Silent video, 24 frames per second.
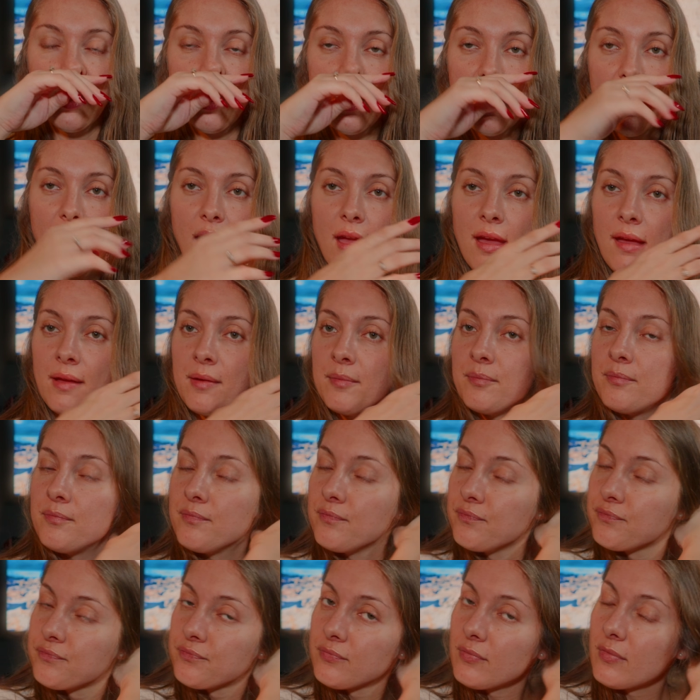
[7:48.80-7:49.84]

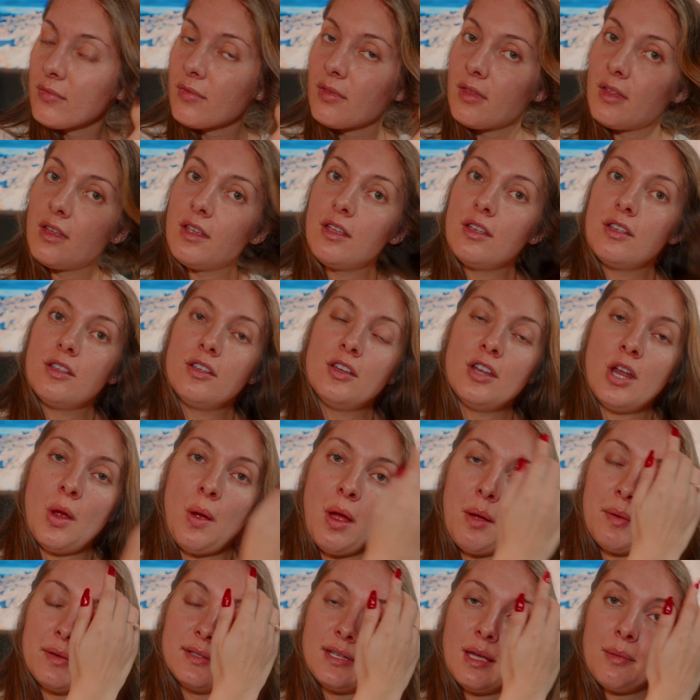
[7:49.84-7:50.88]
you know,
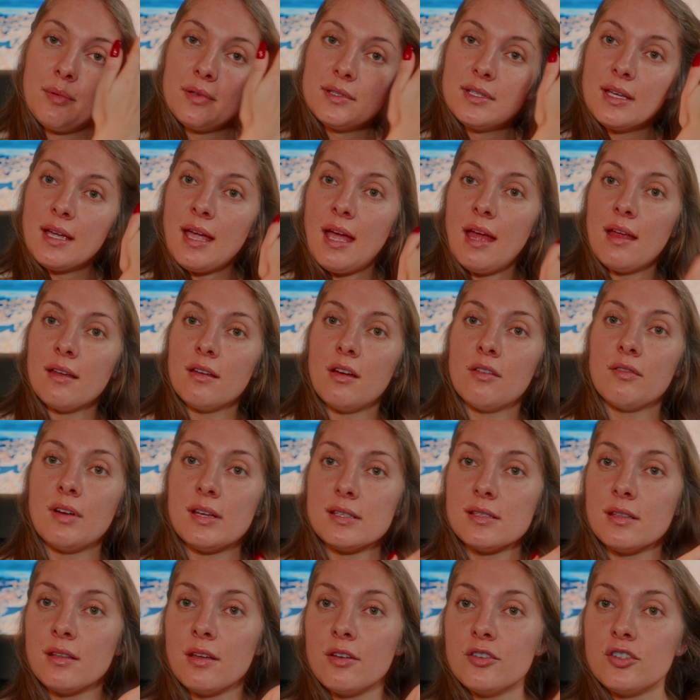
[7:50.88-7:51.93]
I was able to get a
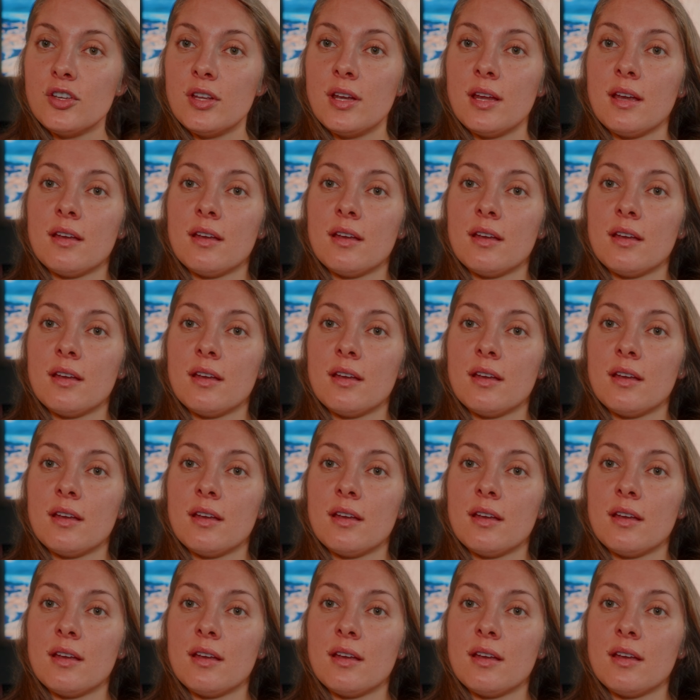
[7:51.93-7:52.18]
resolution,